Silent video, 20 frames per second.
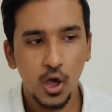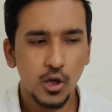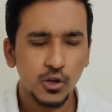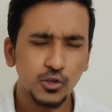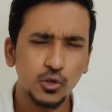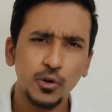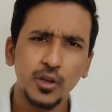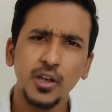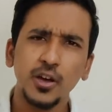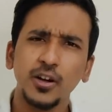
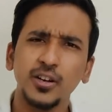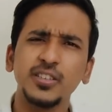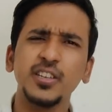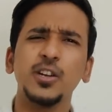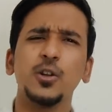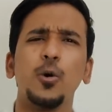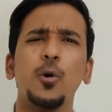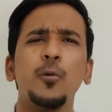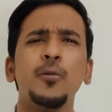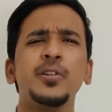So here's an
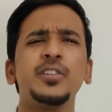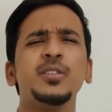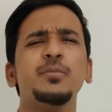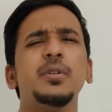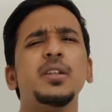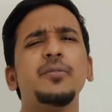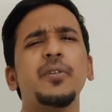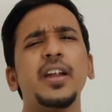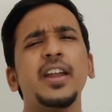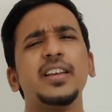
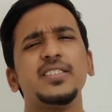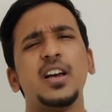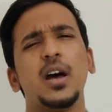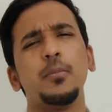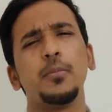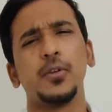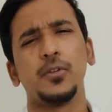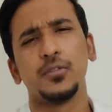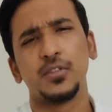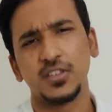oversimplified
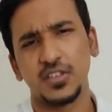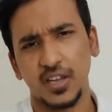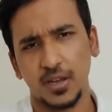example of the